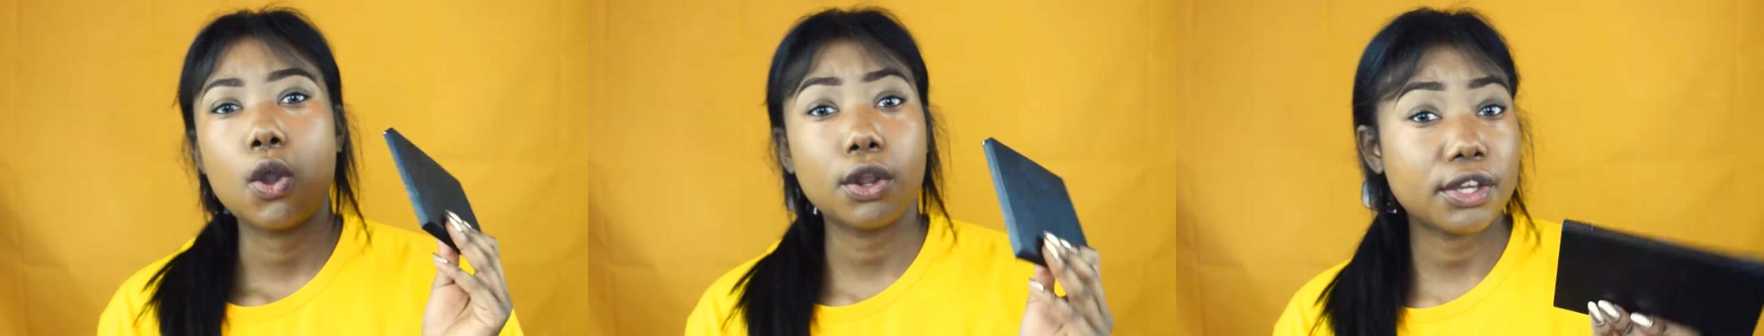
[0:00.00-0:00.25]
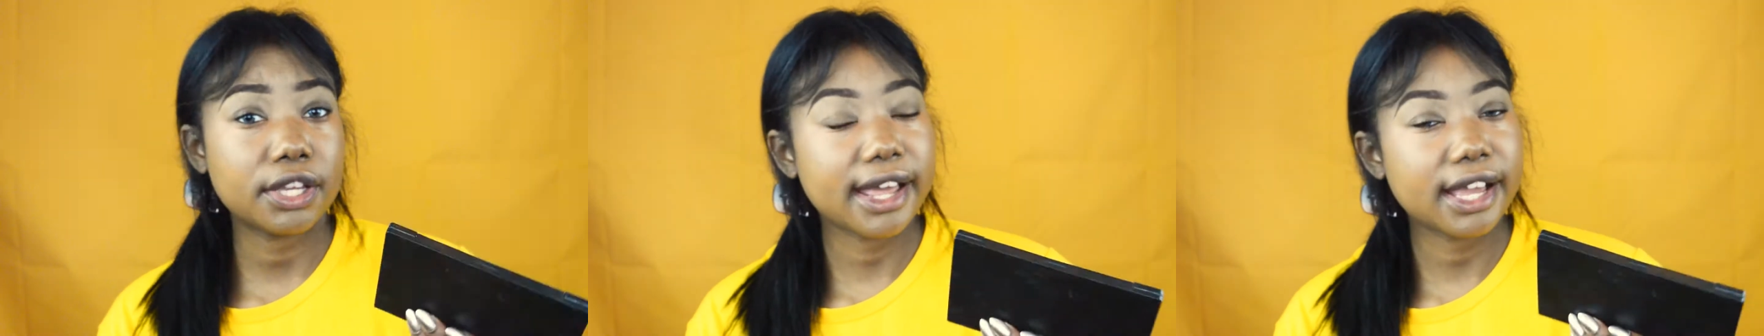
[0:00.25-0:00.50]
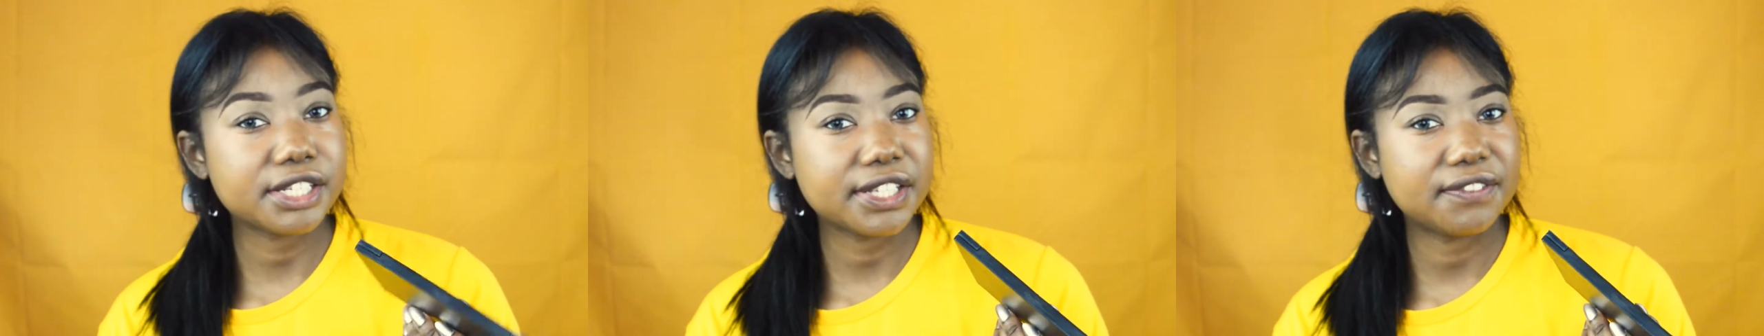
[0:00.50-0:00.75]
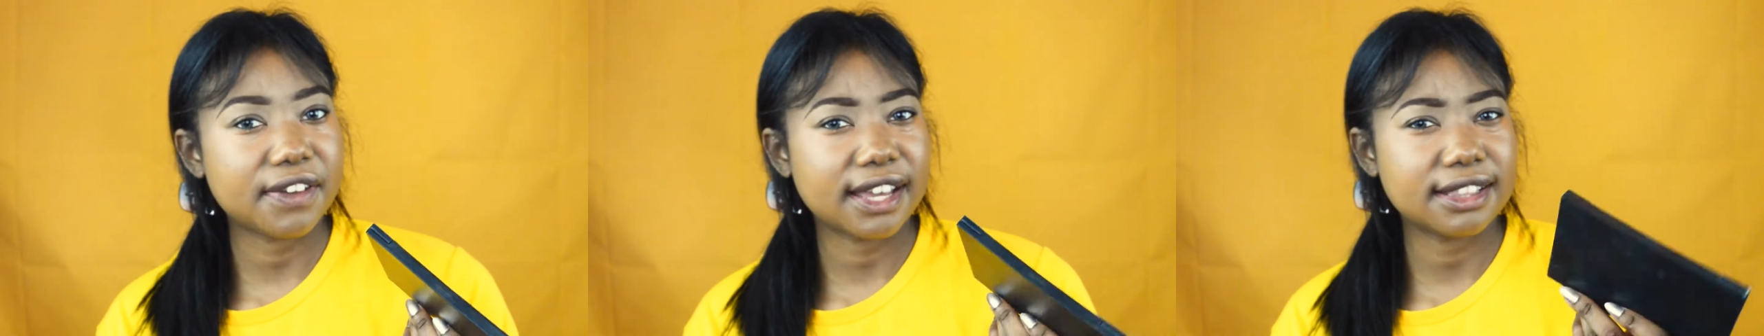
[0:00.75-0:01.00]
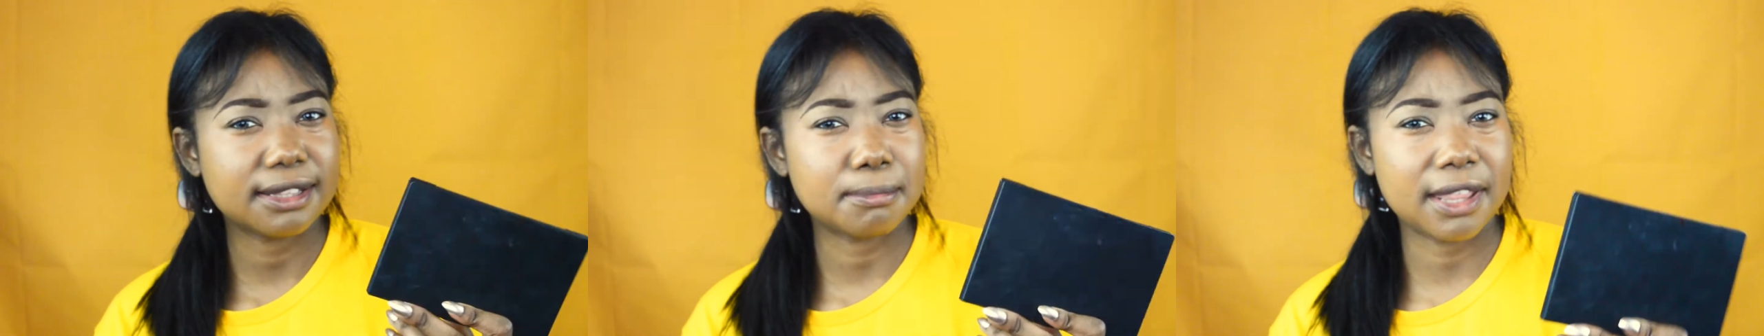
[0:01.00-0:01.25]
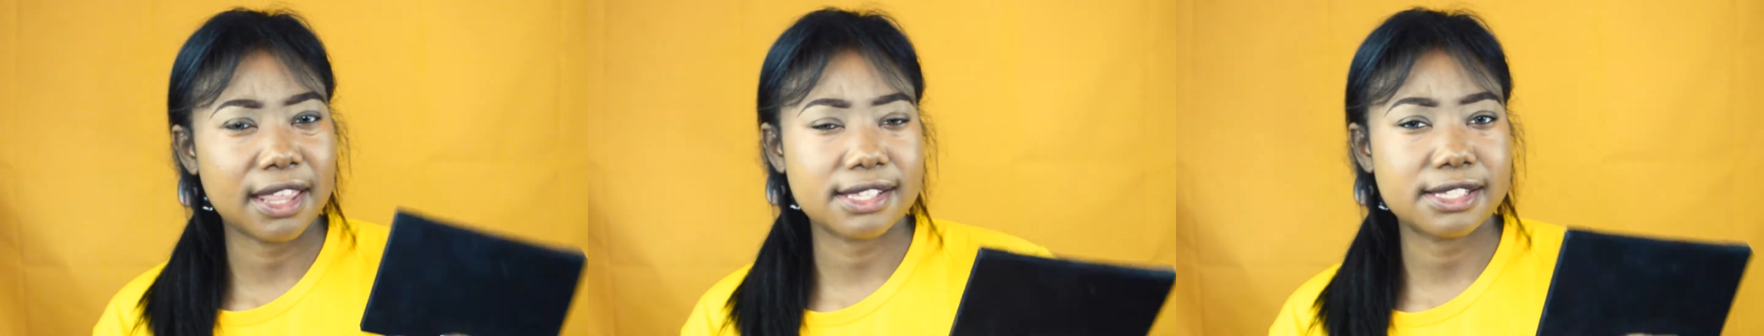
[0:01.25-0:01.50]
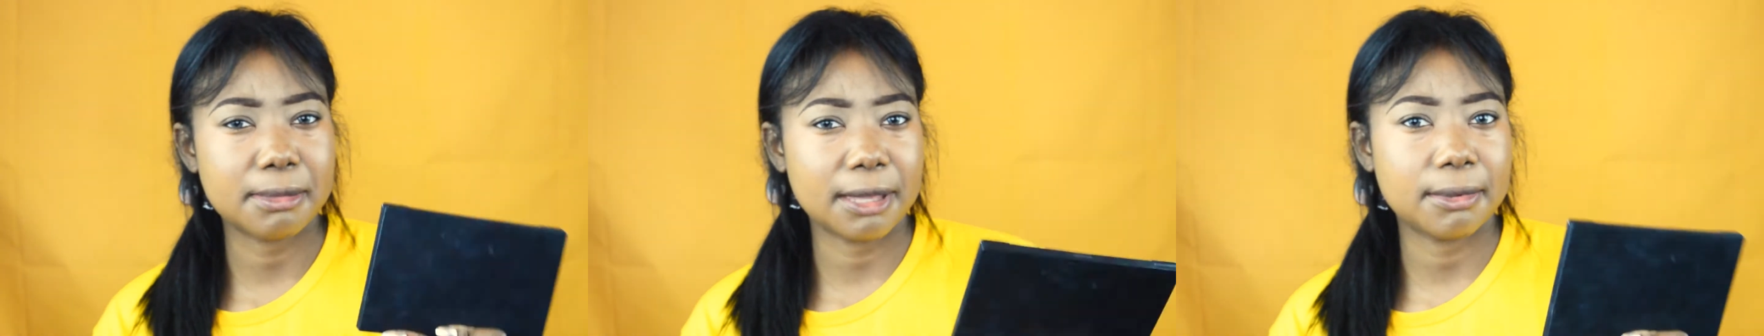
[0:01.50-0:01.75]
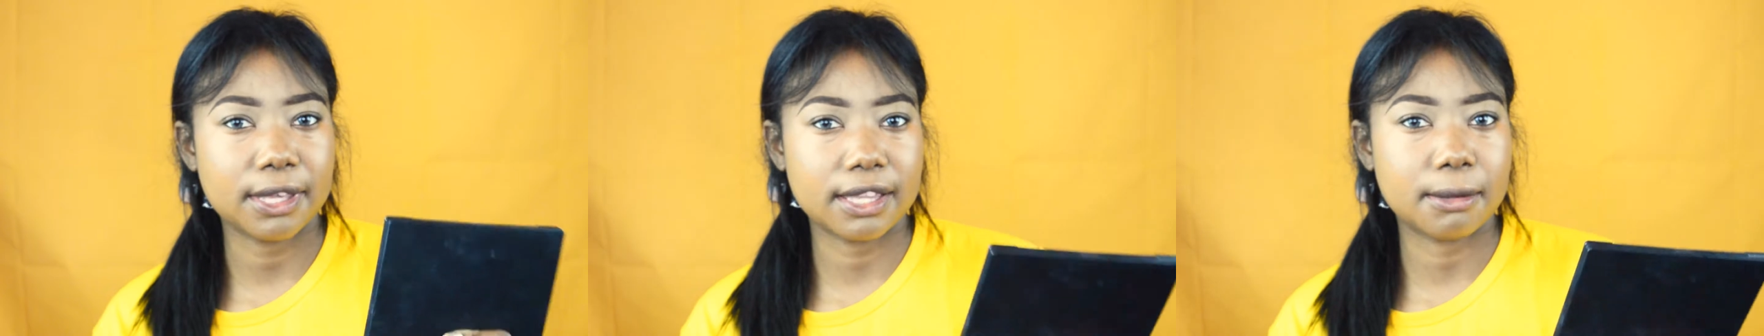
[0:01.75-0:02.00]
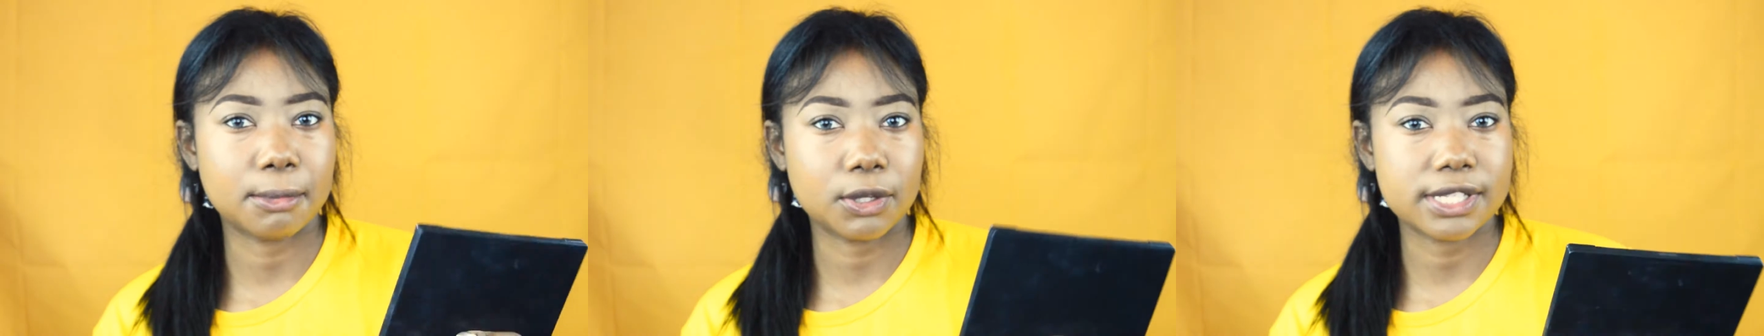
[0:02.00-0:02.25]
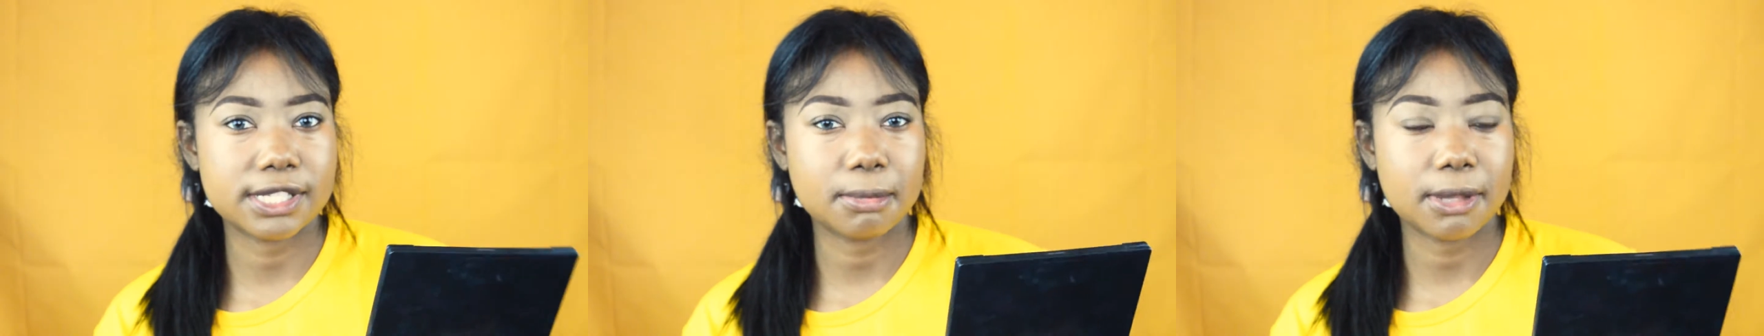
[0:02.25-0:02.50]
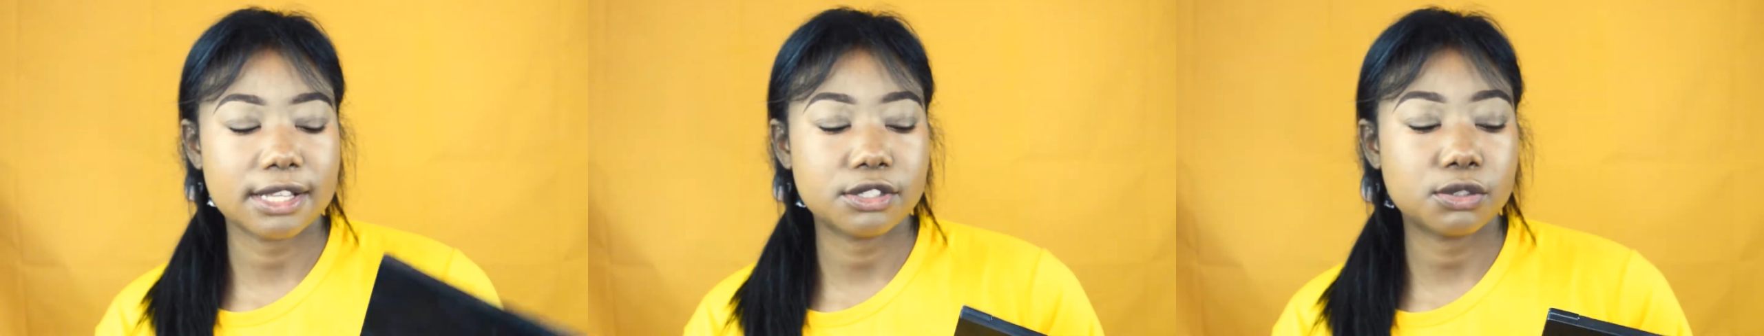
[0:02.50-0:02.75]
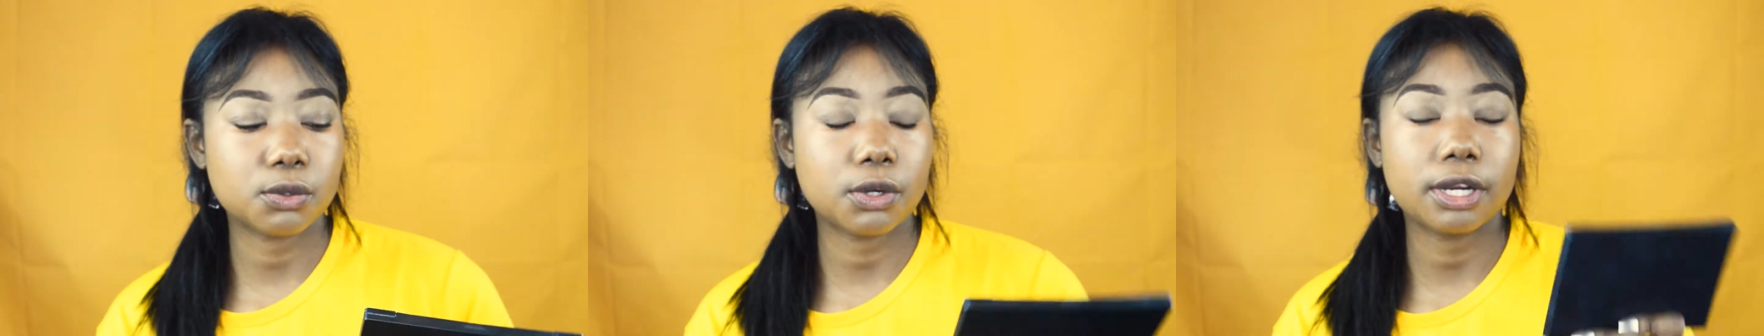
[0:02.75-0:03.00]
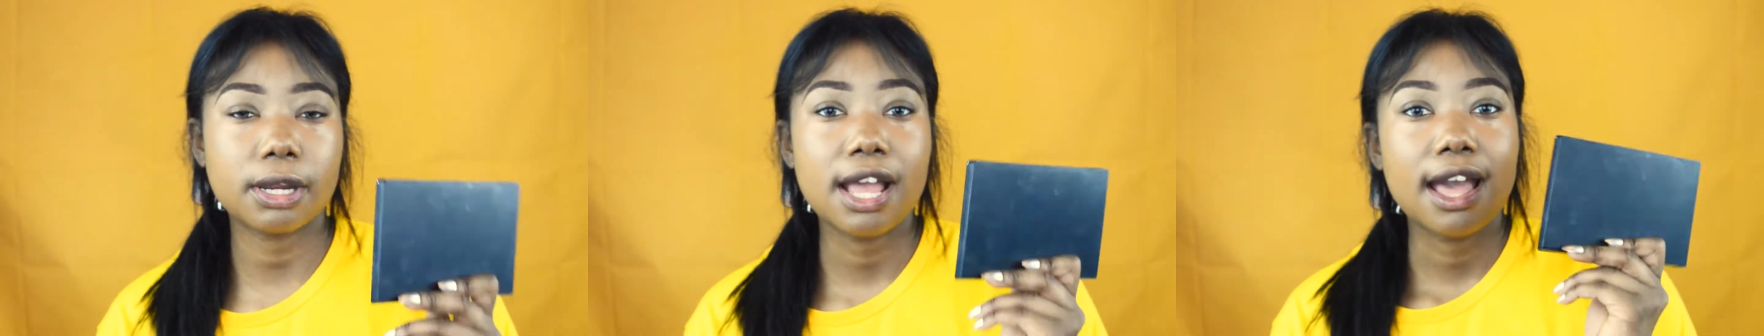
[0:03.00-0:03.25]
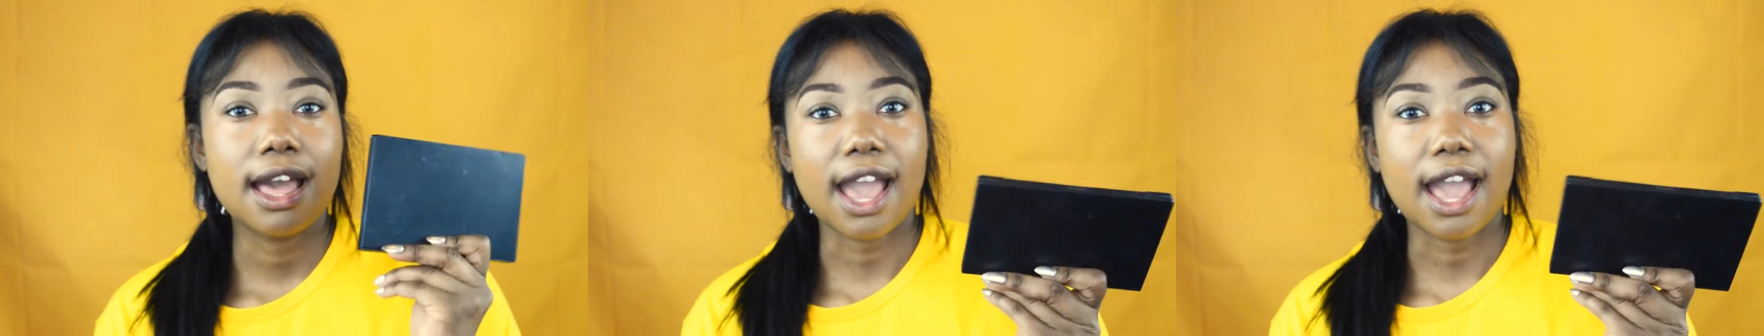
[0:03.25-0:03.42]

or you can actually find this maybe in a beauty supply store.